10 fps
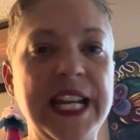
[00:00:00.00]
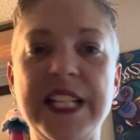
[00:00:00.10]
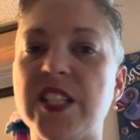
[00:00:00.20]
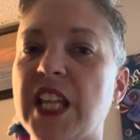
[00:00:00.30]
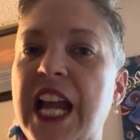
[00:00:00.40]

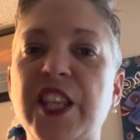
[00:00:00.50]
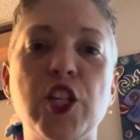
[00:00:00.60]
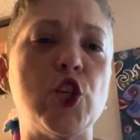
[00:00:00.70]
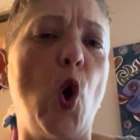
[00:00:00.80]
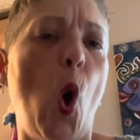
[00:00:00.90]
it's like
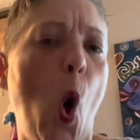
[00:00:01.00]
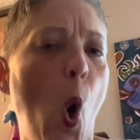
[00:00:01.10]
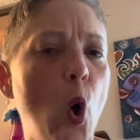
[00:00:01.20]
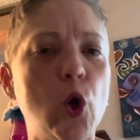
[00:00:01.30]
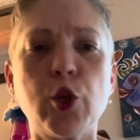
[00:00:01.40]
this
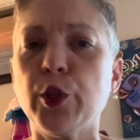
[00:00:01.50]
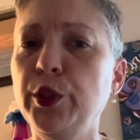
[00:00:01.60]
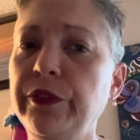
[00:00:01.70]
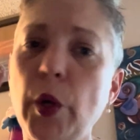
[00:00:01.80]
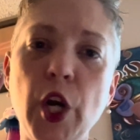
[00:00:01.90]
whole crew
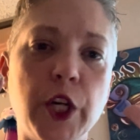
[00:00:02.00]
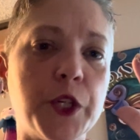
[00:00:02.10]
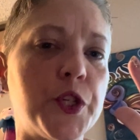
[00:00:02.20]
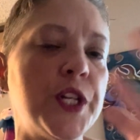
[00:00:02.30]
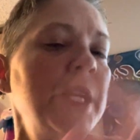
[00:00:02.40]
of
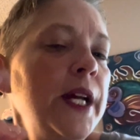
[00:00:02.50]
workers